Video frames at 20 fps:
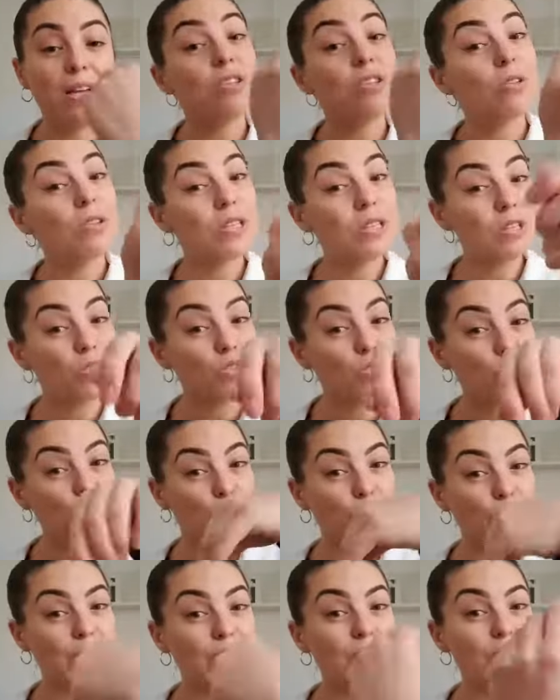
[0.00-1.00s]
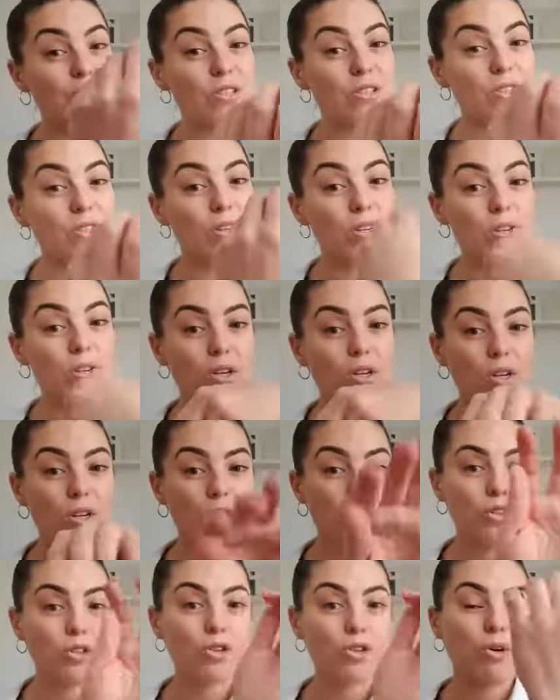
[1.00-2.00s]
So this is your wrist.
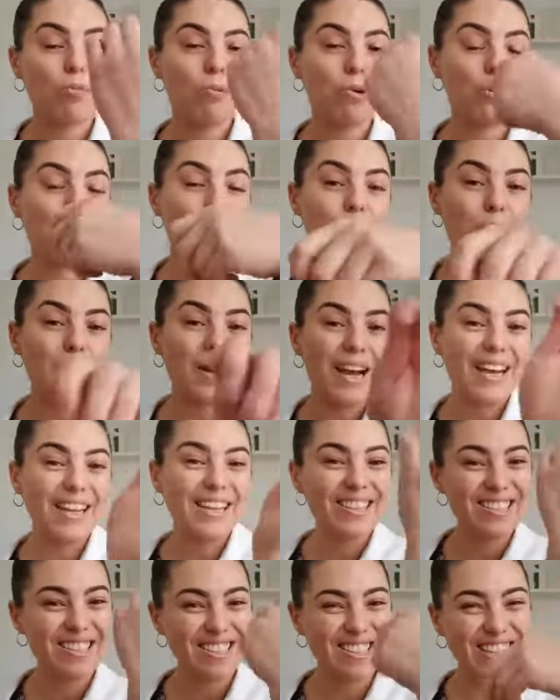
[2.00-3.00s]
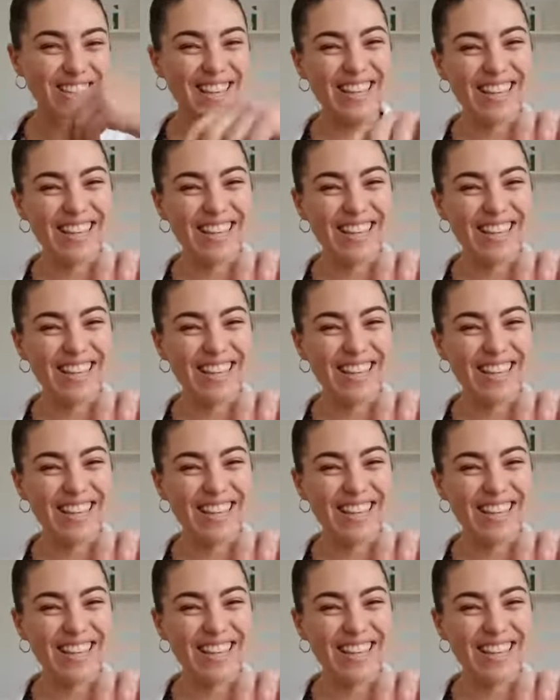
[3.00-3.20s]
Go both ways.